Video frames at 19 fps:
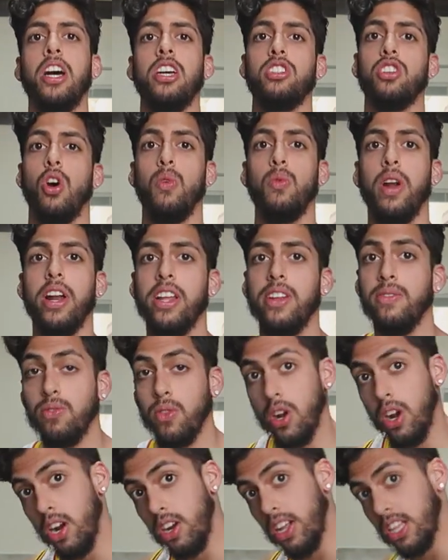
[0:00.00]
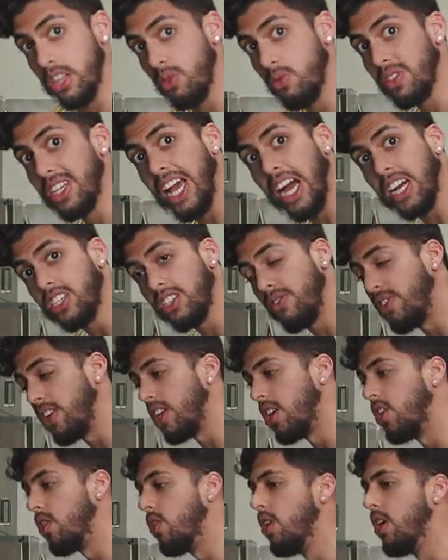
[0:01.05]
guys are ready for another reaction
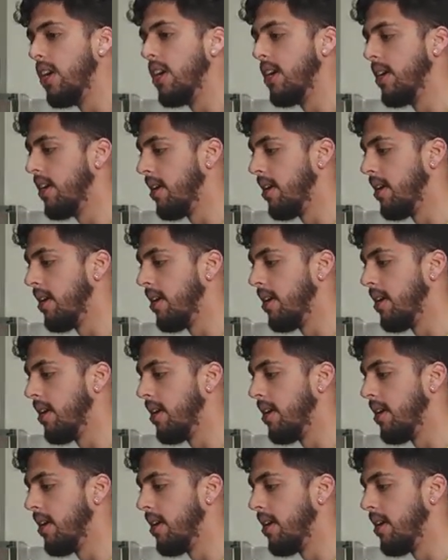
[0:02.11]
video.